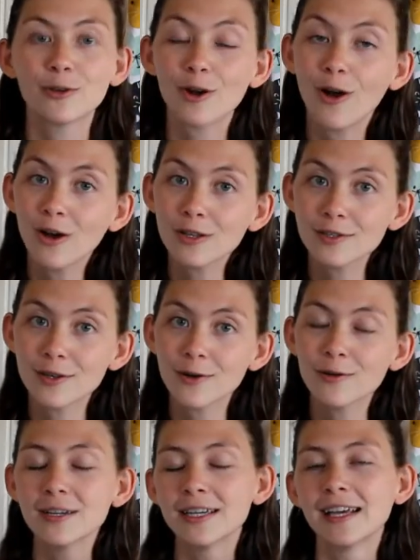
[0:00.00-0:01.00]
You can
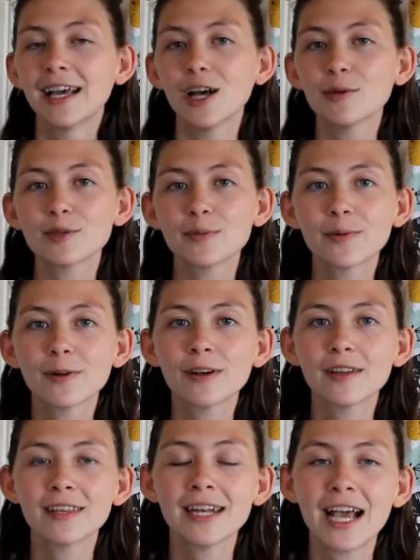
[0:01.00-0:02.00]
also help
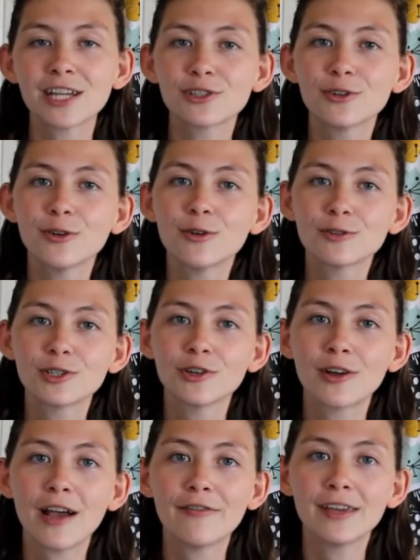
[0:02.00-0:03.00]
support the National
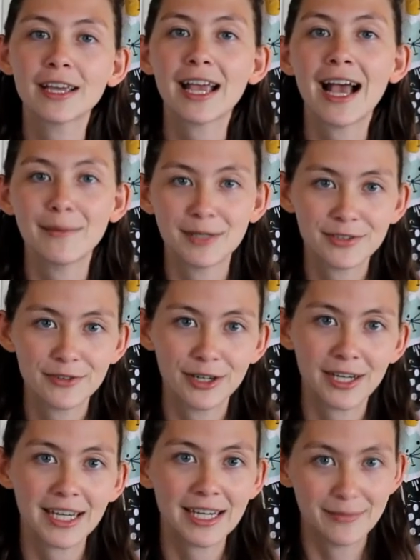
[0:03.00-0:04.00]
Oceanographic
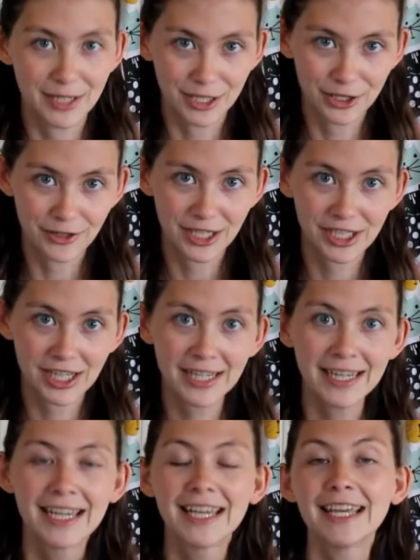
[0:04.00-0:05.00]
Atmospheric
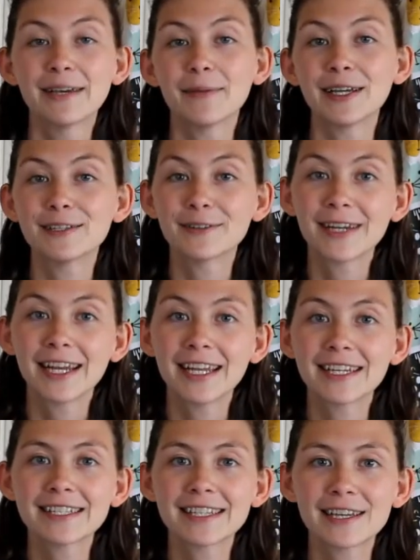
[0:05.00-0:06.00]
Administration by
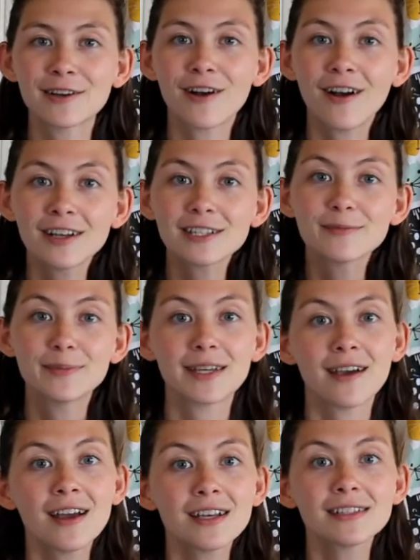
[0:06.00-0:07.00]
donating to their cause,
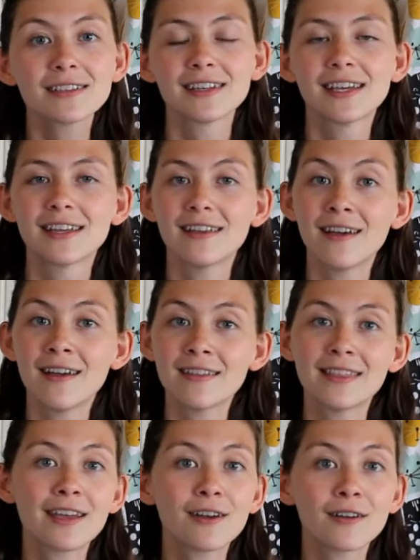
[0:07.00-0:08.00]
because
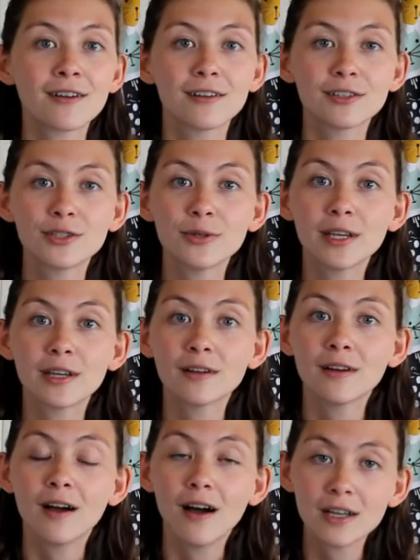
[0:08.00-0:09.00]
they're
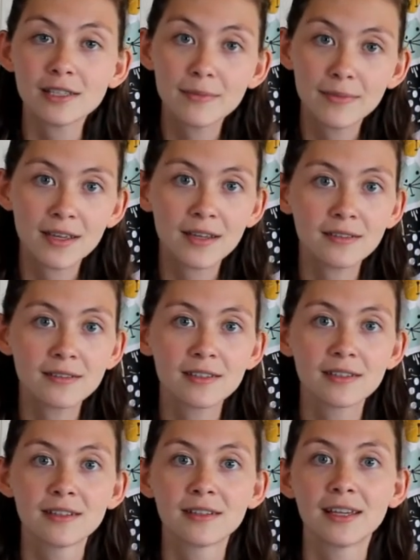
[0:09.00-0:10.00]
doing awesome
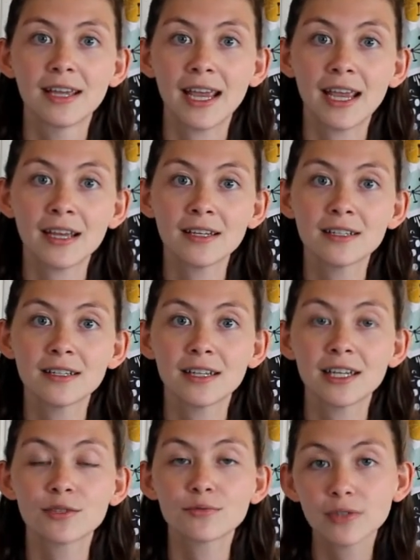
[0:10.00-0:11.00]
things, and
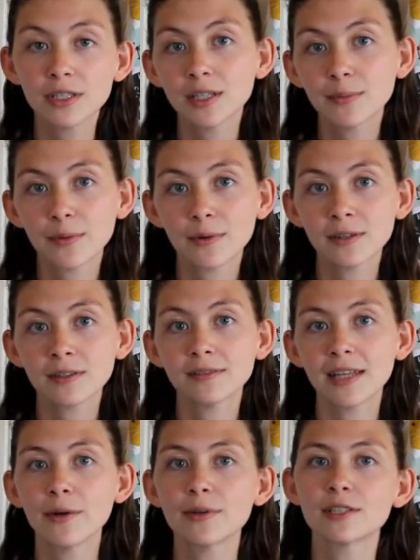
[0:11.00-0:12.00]
it's really
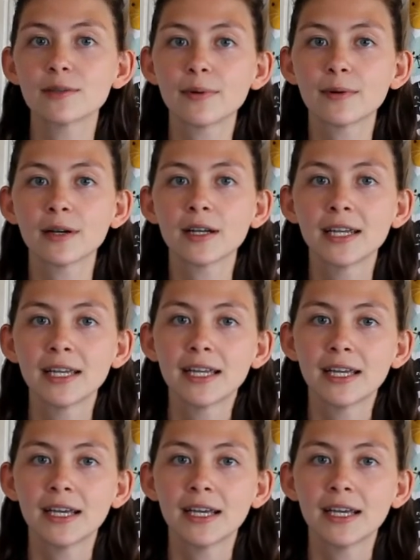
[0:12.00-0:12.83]
important that we support